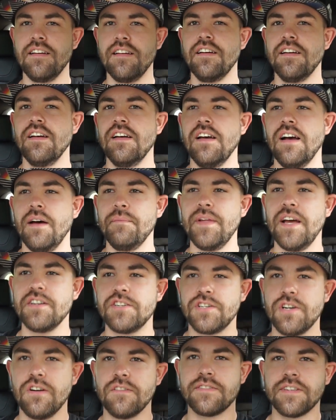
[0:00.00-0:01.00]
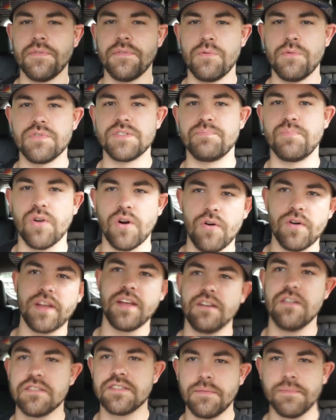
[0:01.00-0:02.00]
I'm not sure if something was
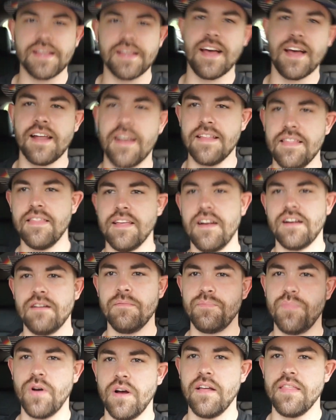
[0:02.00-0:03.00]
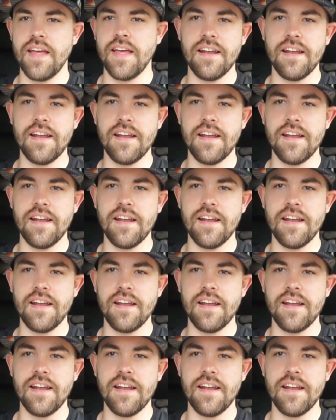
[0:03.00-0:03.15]
broken or something got in there, but they